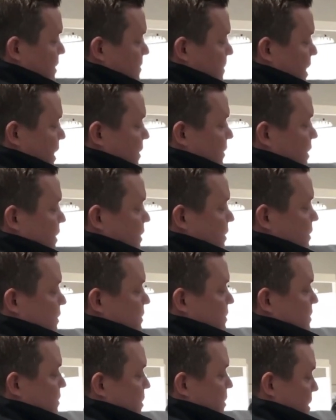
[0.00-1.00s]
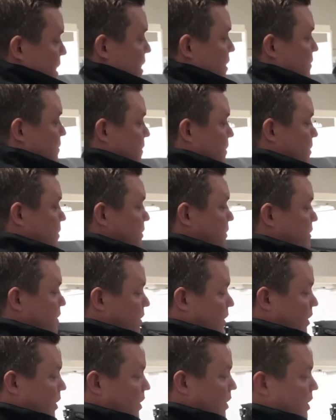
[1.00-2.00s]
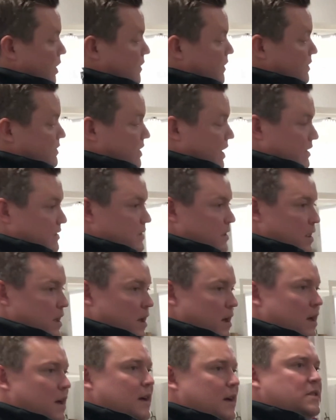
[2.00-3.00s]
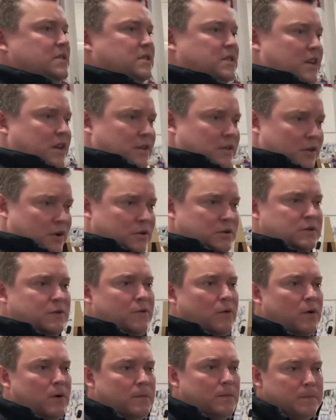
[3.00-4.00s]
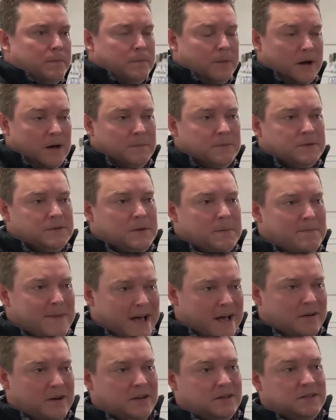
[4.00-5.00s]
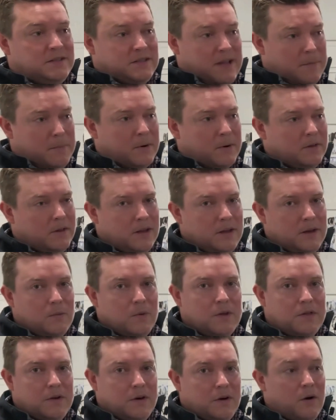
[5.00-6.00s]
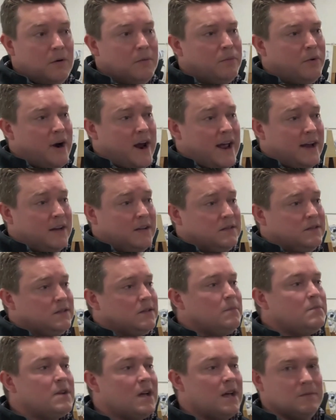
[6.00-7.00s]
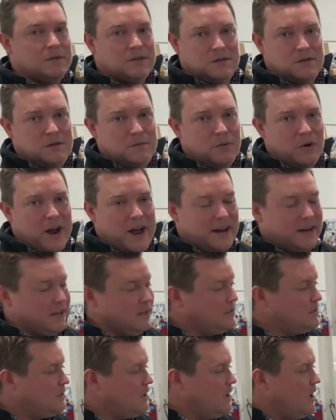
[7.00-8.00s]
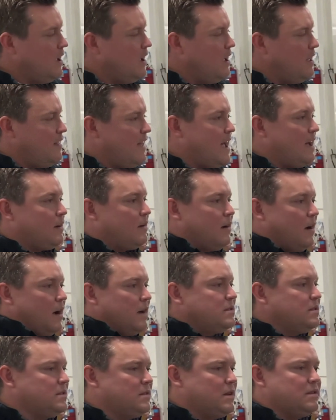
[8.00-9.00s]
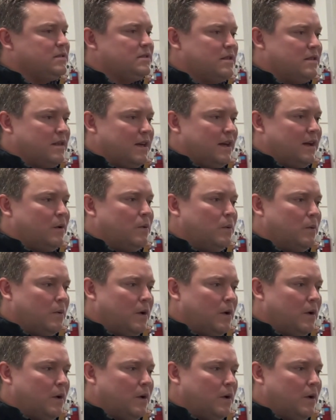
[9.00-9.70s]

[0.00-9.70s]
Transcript: mounted to a manifold on the Tesla, seeing those four pumps mounted separately with their own brackets, sometimes two brackets, that causes us to think,